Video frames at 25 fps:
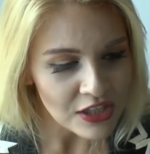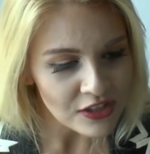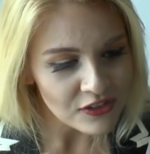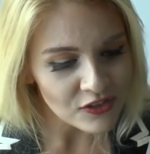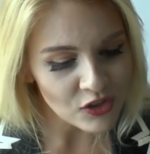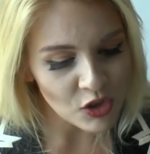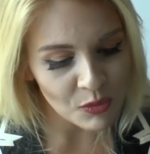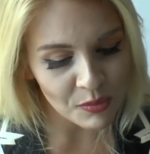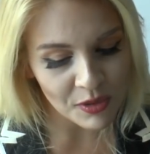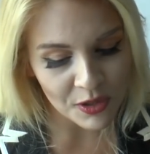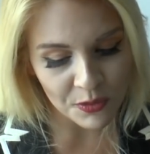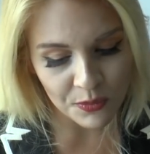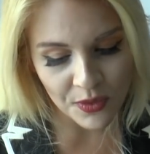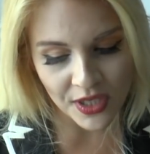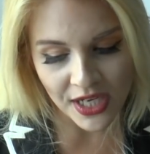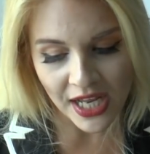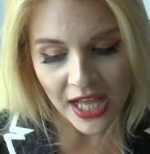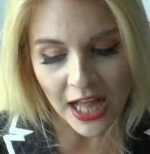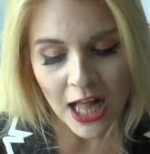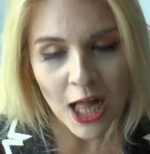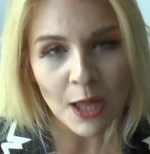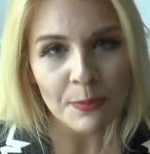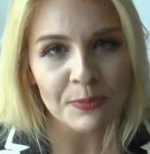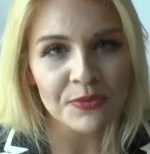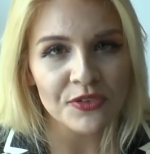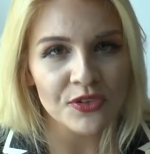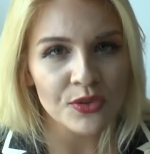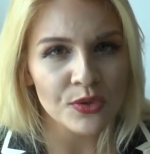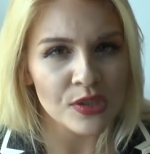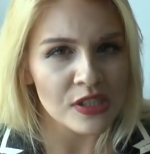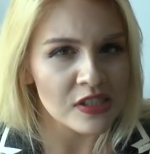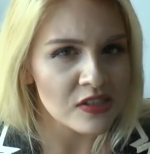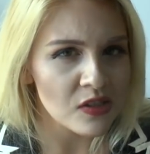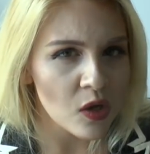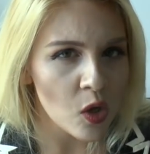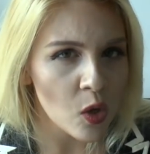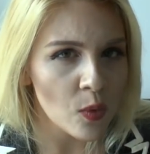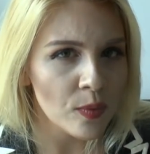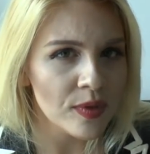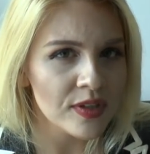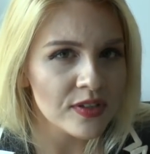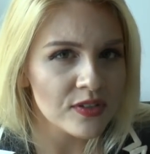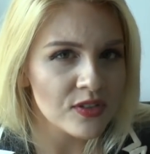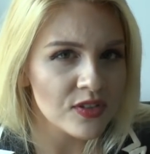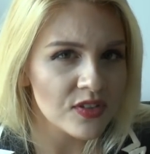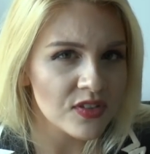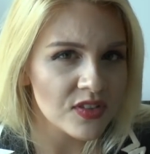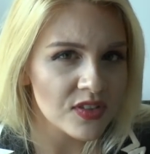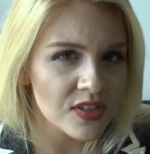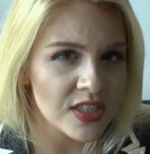So, but what helps you is always
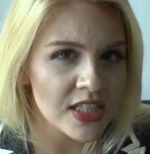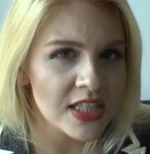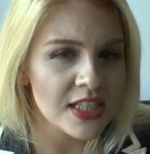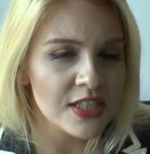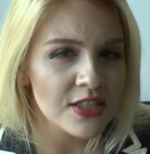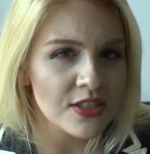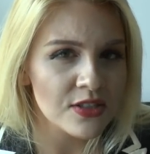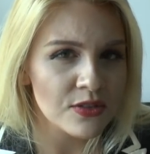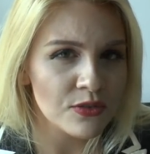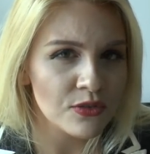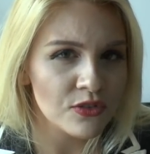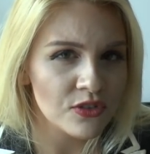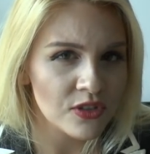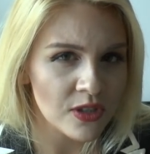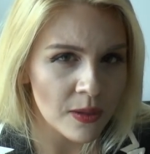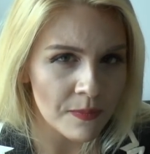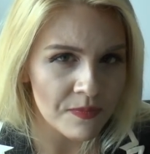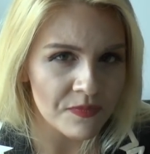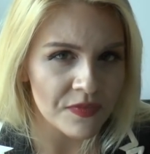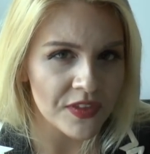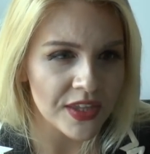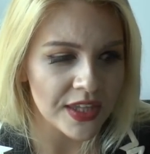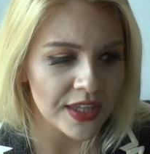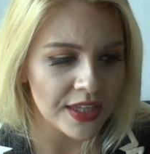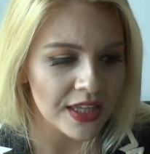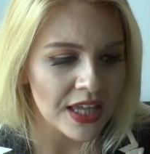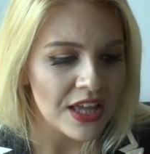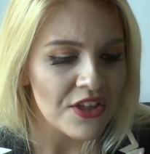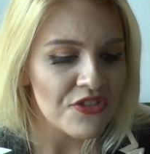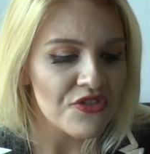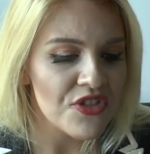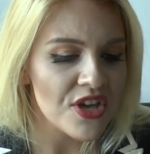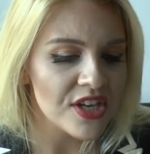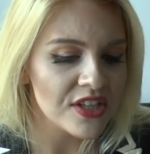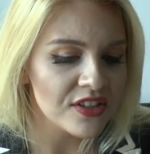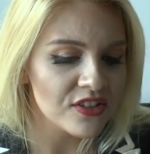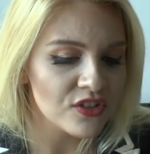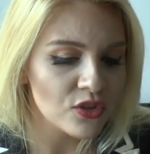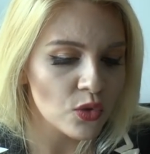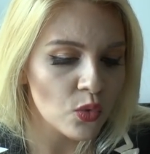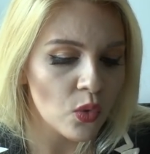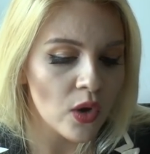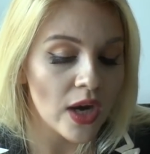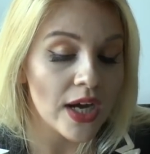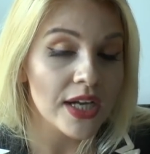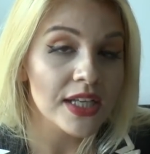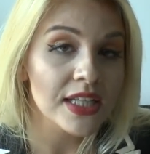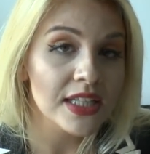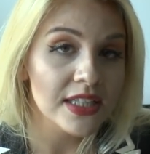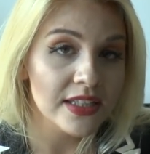to stick to something that is
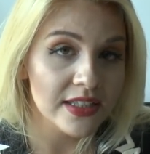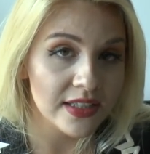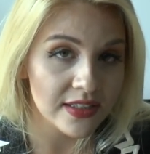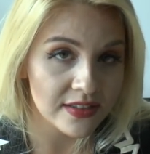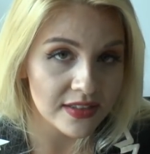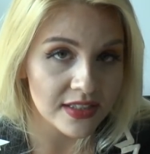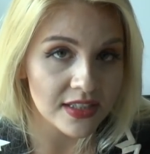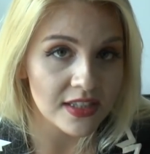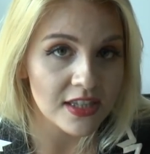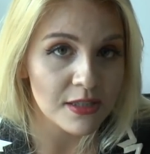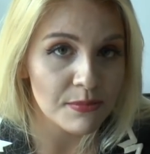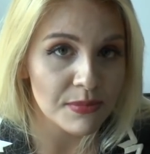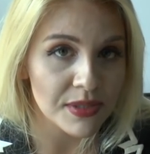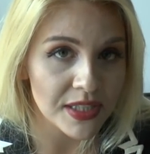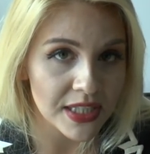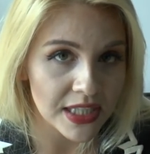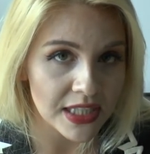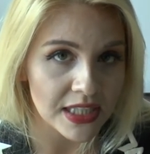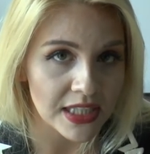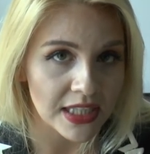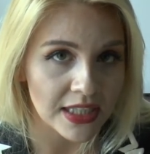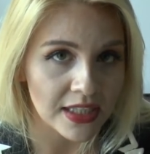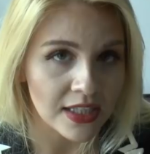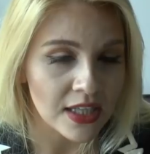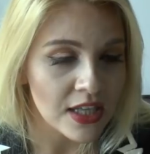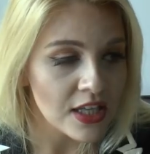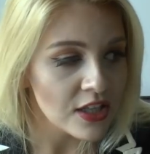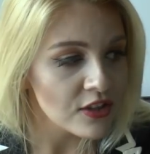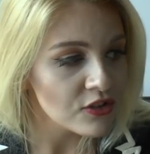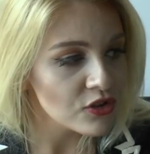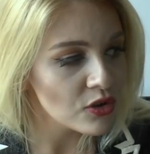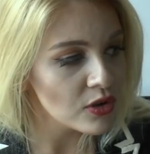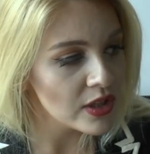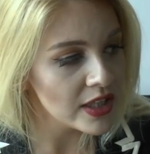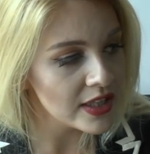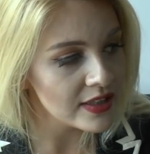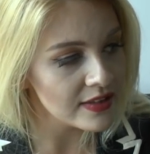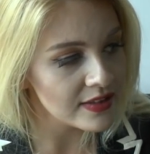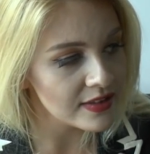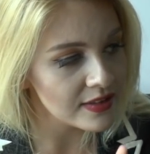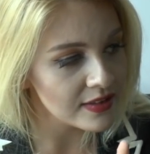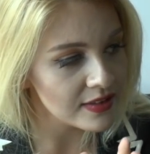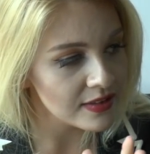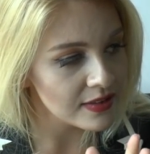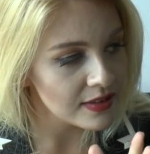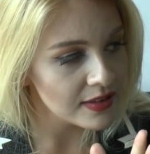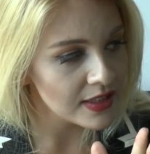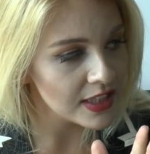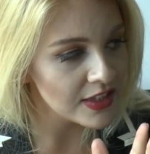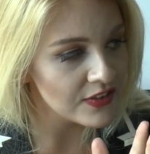quite easy in the beginning. So
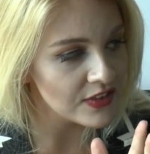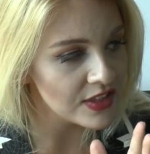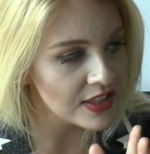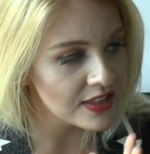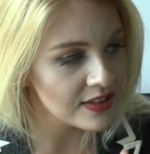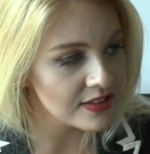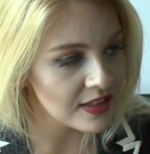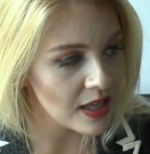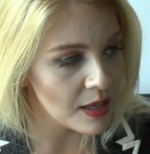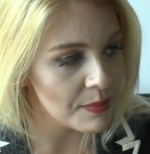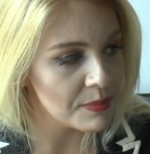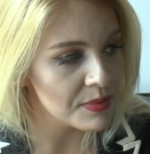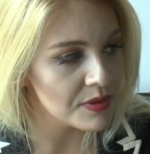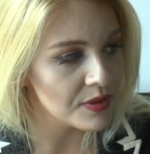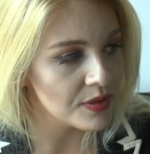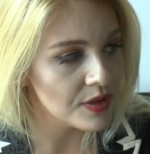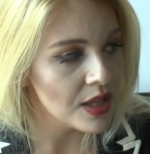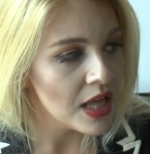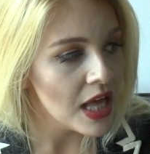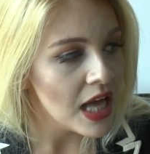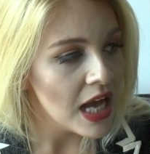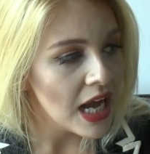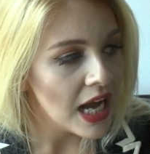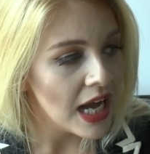let's give an example.